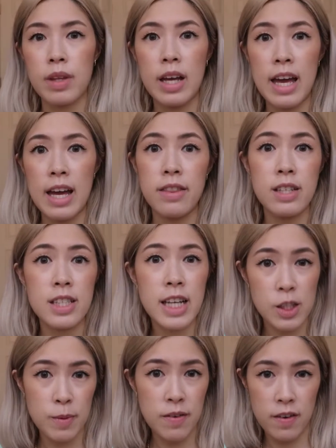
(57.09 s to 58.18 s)
And this is
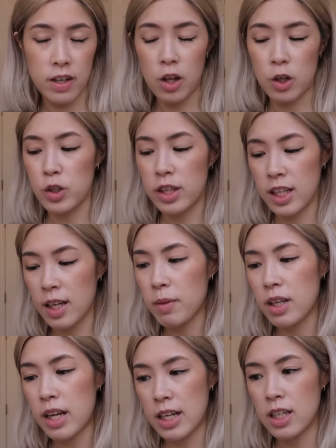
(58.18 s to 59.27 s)
actually my favorite color, so I think I'm going
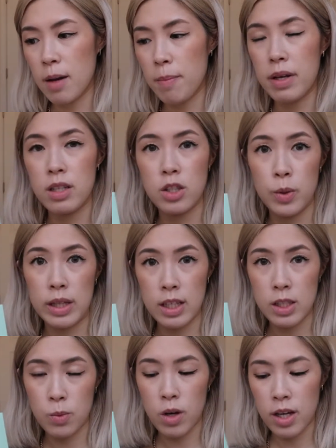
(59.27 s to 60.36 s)
to end up doing
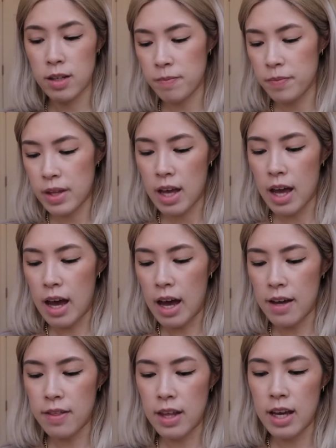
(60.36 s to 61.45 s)
this one.
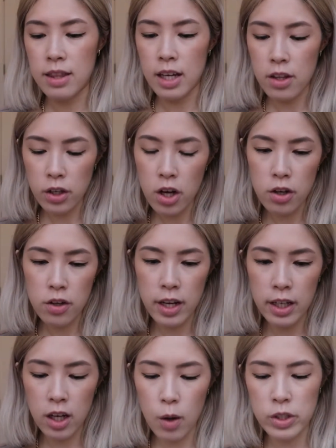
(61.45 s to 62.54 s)
And then the other color that
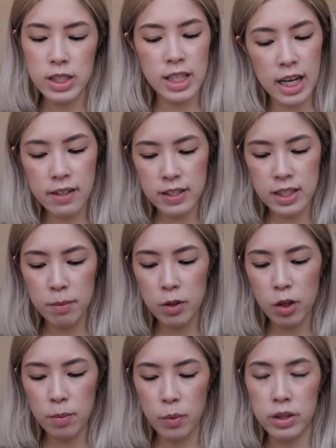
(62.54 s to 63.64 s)
I got, which is kind of
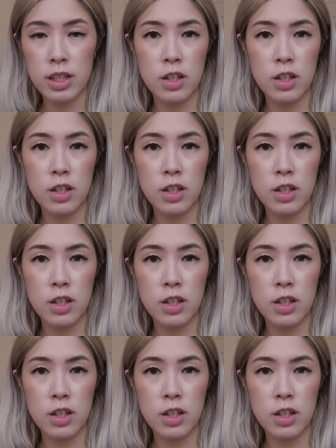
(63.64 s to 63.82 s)
similar but with a